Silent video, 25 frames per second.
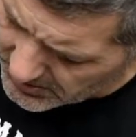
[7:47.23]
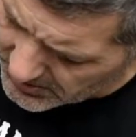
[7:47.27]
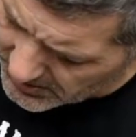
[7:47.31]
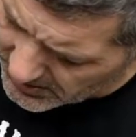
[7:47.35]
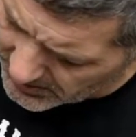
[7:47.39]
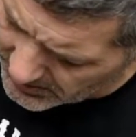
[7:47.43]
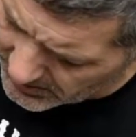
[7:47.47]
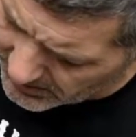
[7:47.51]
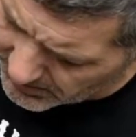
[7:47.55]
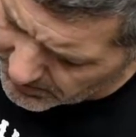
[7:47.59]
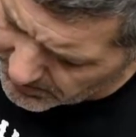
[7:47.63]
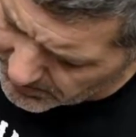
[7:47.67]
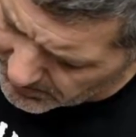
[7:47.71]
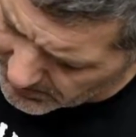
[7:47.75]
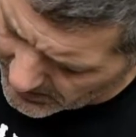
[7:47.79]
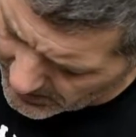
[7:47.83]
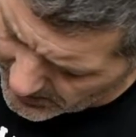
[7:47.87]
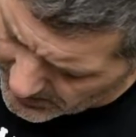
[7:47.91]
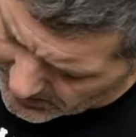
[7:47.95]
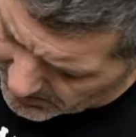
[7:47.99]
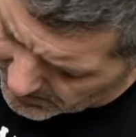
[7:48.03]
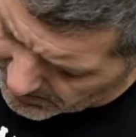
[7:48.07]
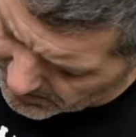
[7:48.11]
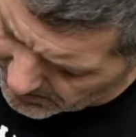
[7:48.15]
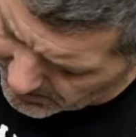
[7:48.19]
and
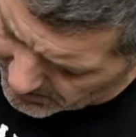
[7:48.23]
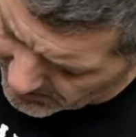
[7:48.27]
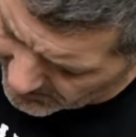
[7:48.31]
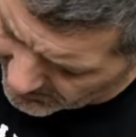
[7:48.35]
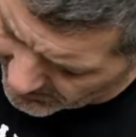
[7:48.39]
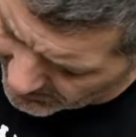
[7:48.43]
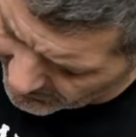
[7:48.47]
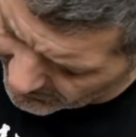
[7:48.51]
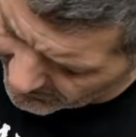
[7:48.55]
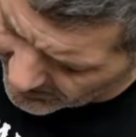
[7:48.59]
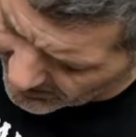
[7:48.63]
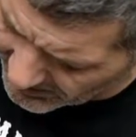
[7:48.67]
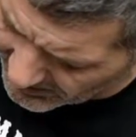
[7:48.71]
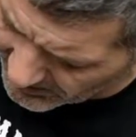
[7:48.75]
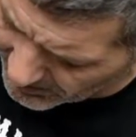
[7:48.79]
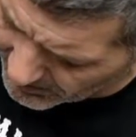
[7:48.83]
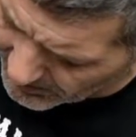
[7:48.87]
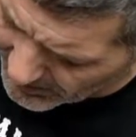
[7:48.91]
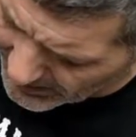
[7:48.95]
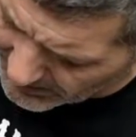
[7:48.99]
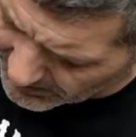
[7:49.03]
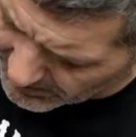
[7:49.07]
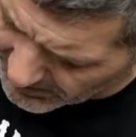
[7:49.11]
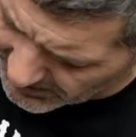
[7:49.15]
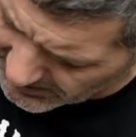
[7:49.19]
in front of the
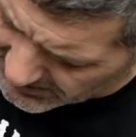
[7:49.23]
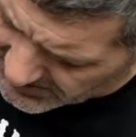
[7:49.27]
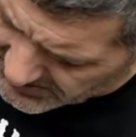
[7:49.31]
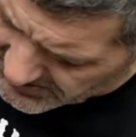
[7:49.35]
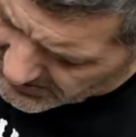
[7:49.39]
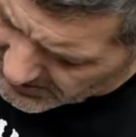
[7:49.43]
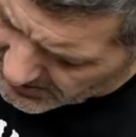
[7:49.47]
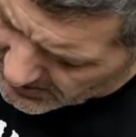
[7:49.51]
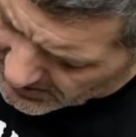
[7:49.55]
back piece.